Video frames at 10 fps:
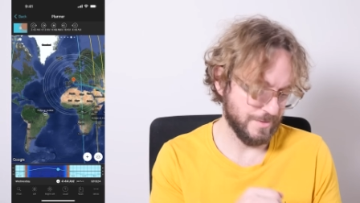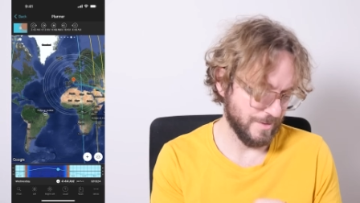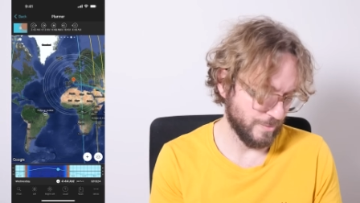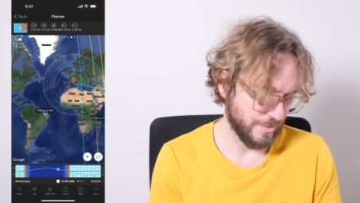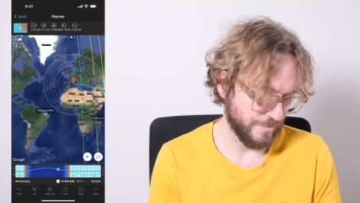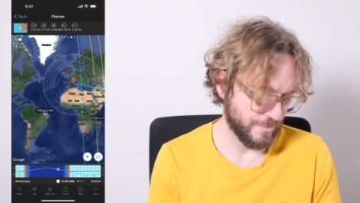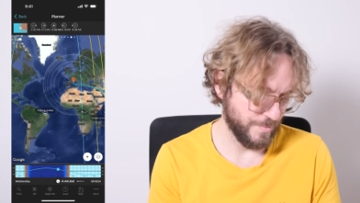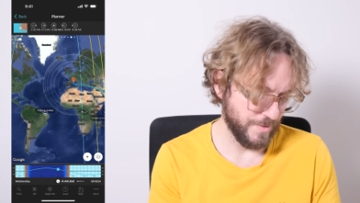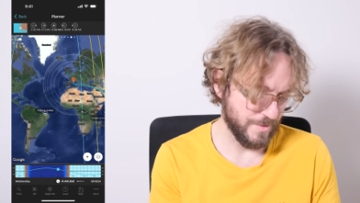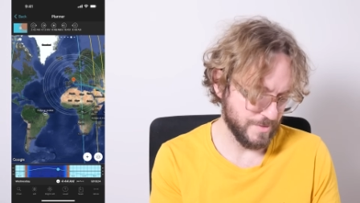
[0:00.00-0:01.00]
According to
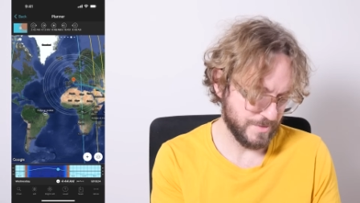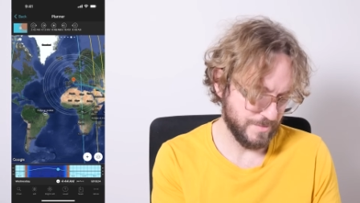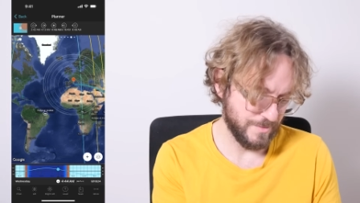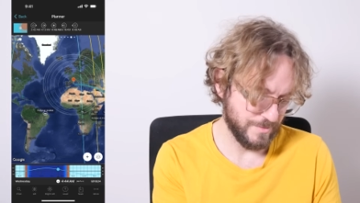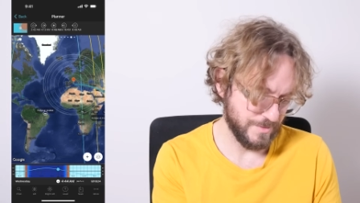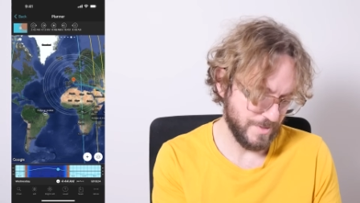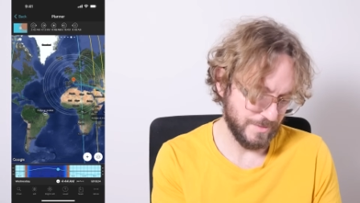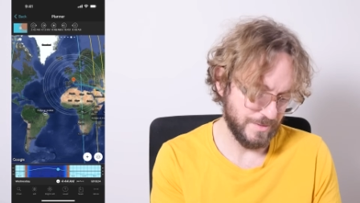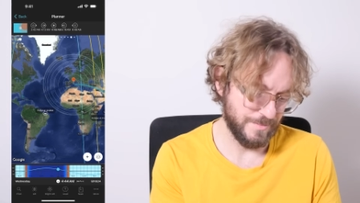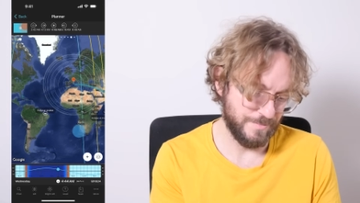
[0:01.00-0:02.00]

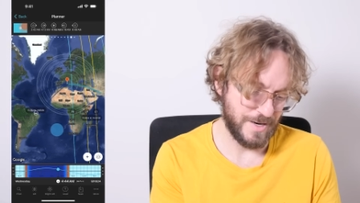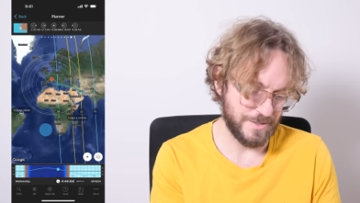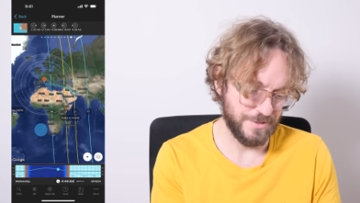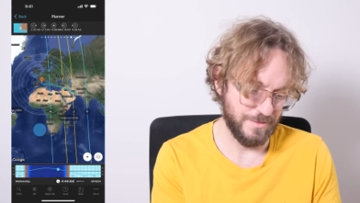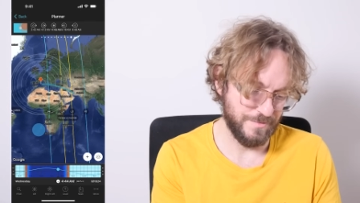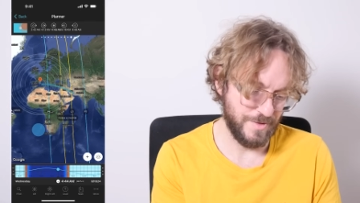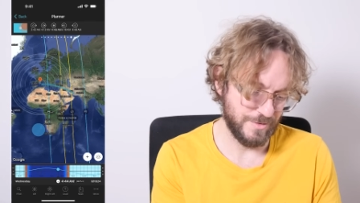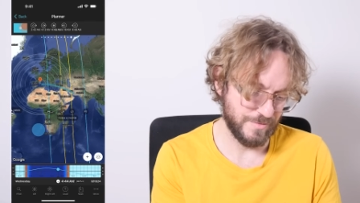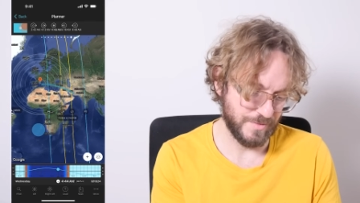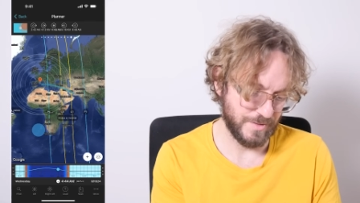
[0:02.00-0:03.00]
PhotoPills, the partial
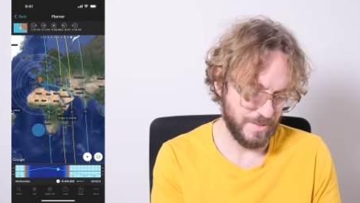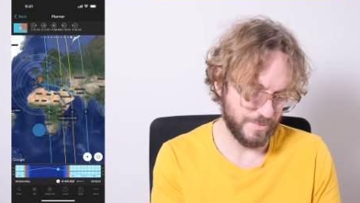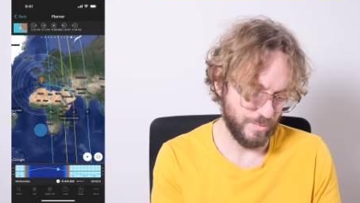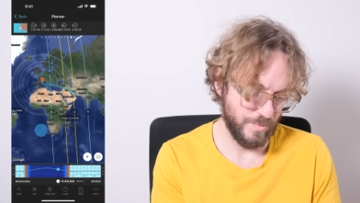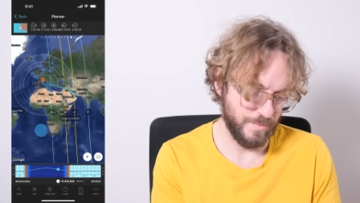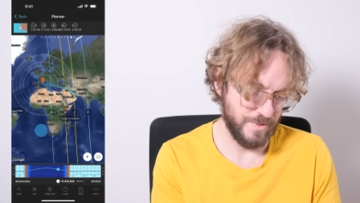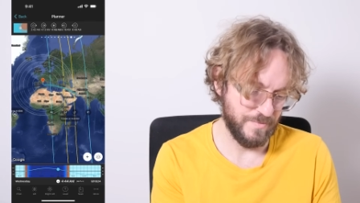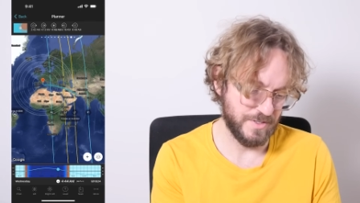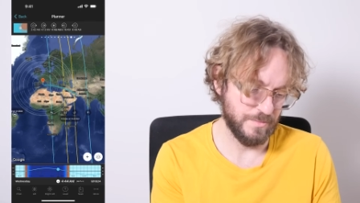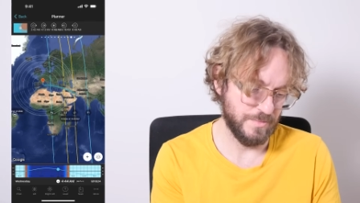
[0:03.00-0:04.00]
phase of the eclipse will be
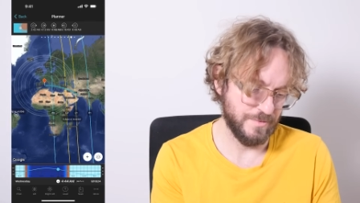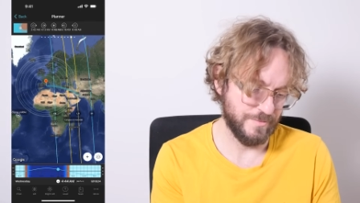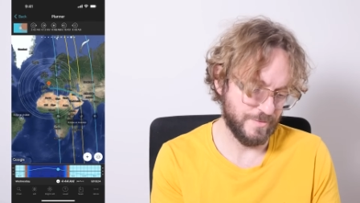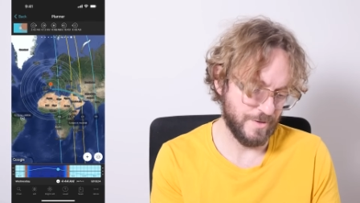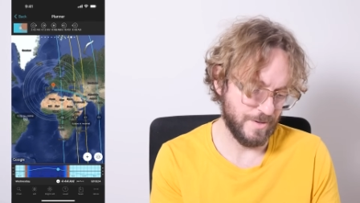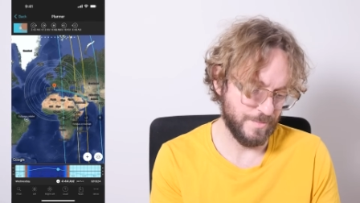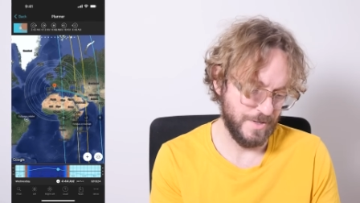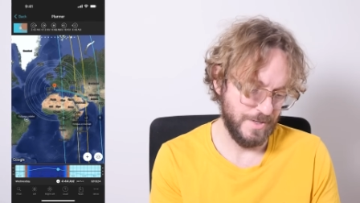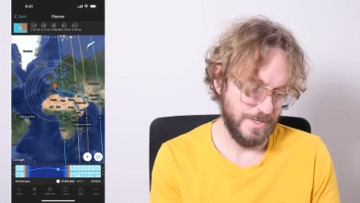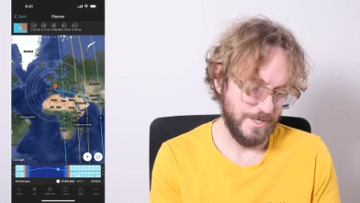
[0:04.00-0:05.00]
visible from,
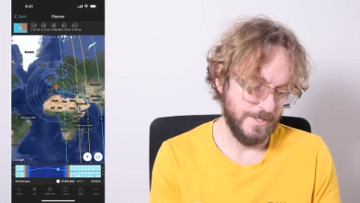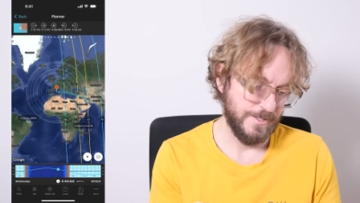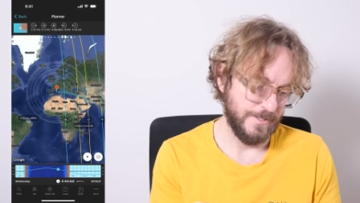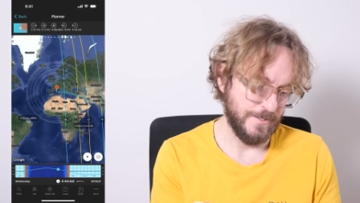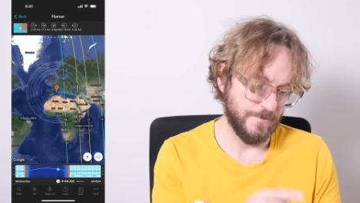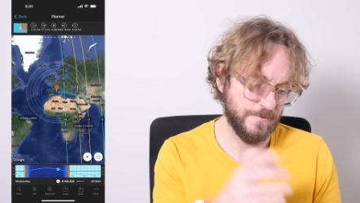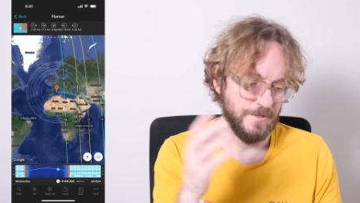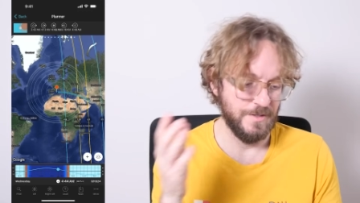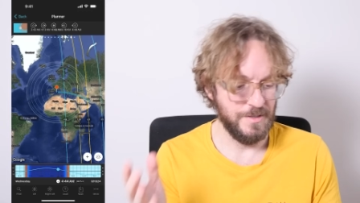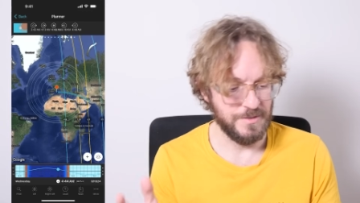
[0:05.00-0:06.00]
you know,
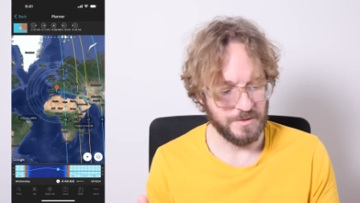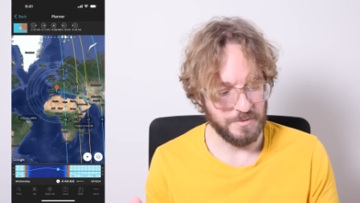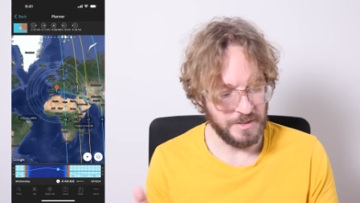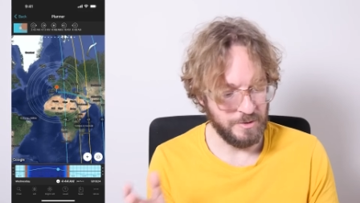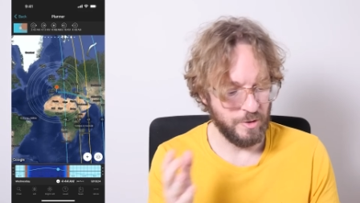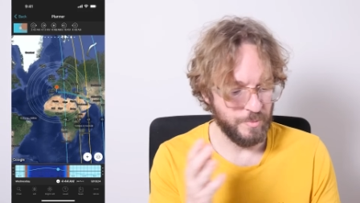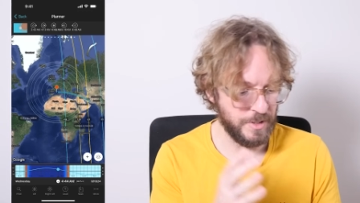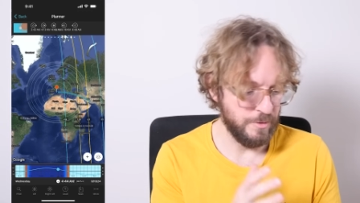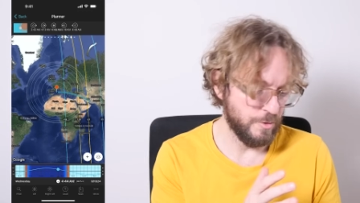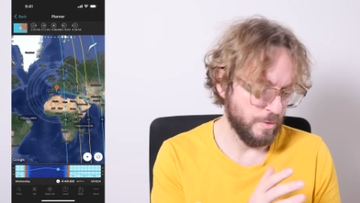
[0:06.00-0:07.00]
Eastern
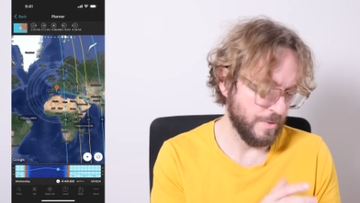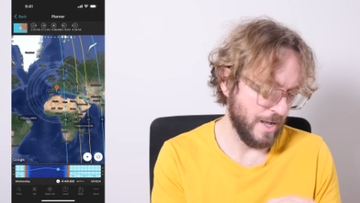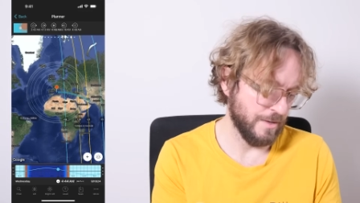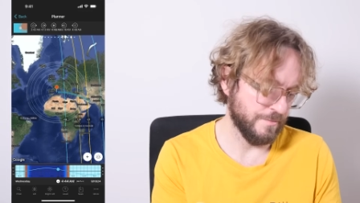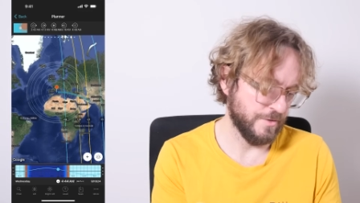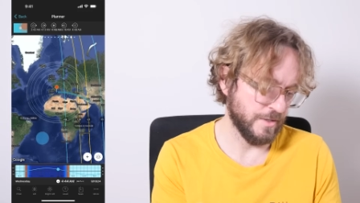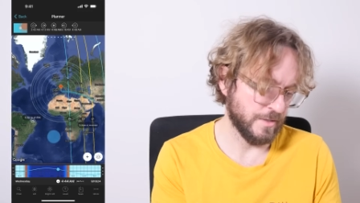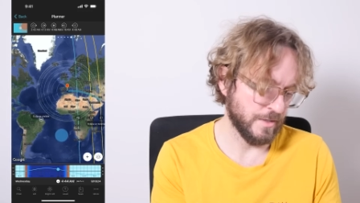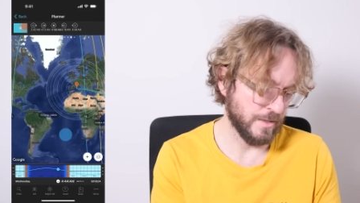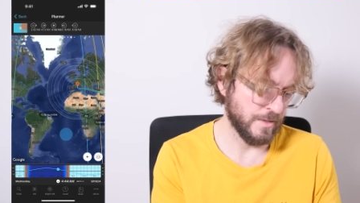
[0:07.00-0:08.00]
Europe,
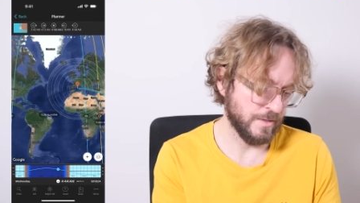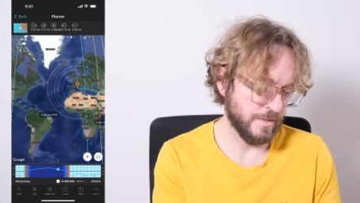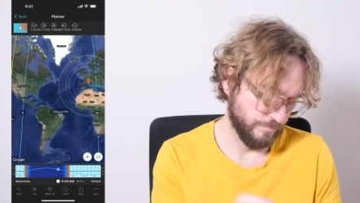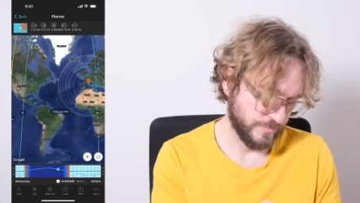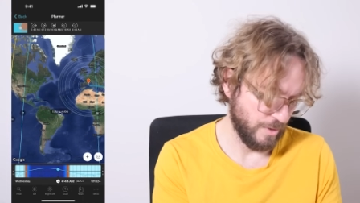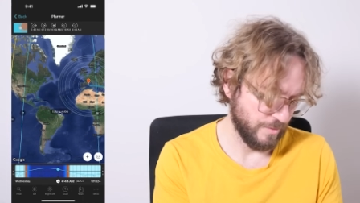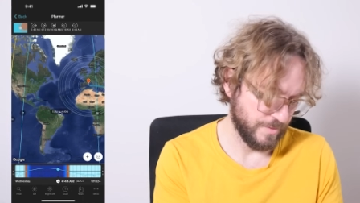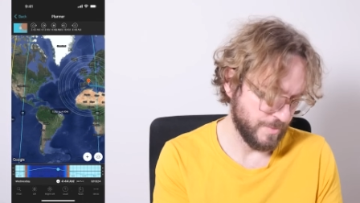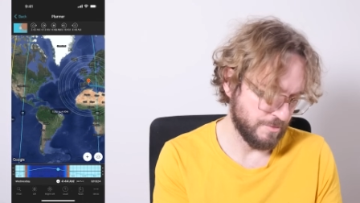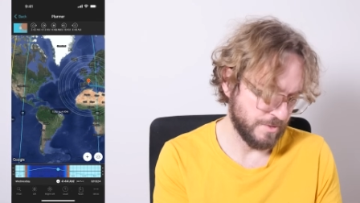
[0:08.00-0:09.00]
Africa,
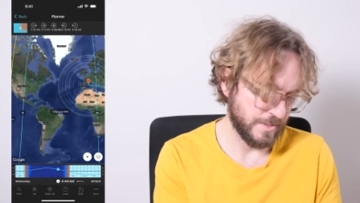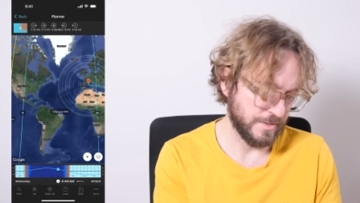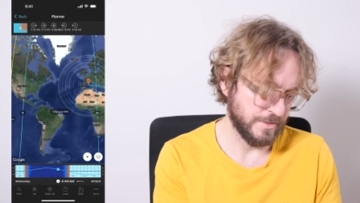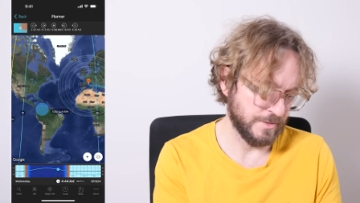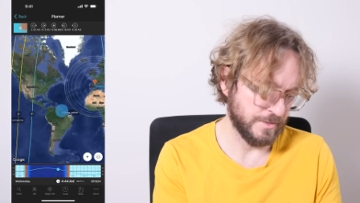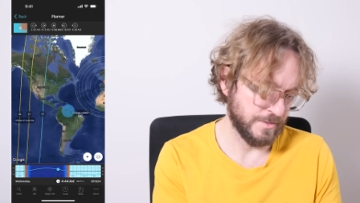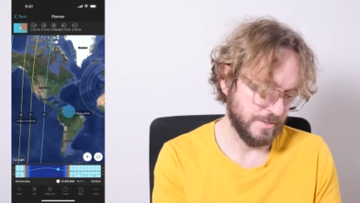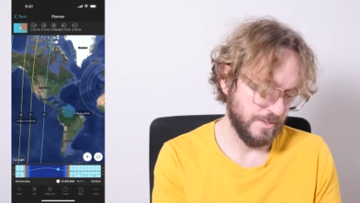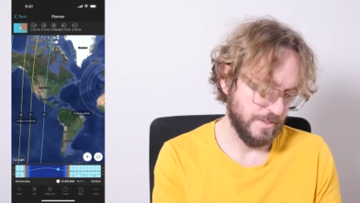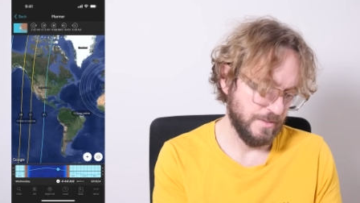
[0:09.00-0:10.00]
South America,
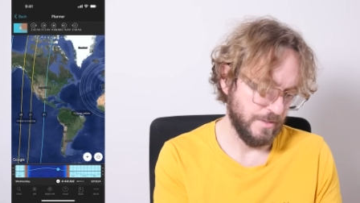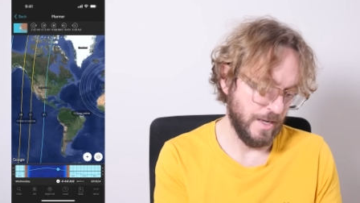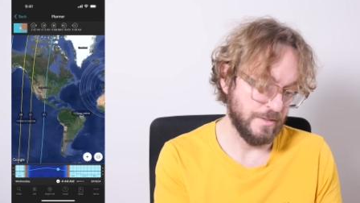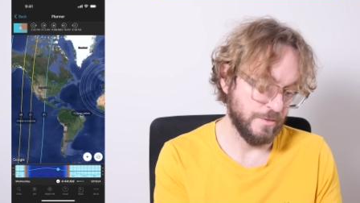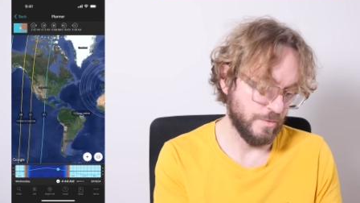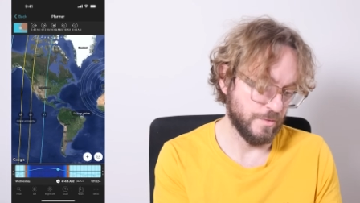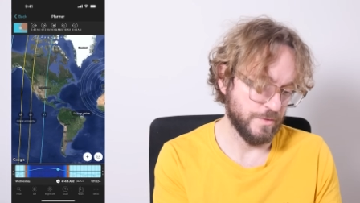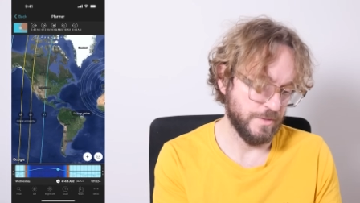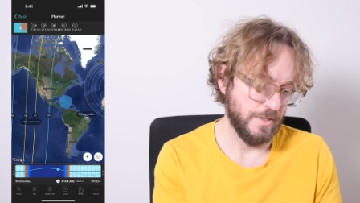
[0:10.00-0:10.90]
and North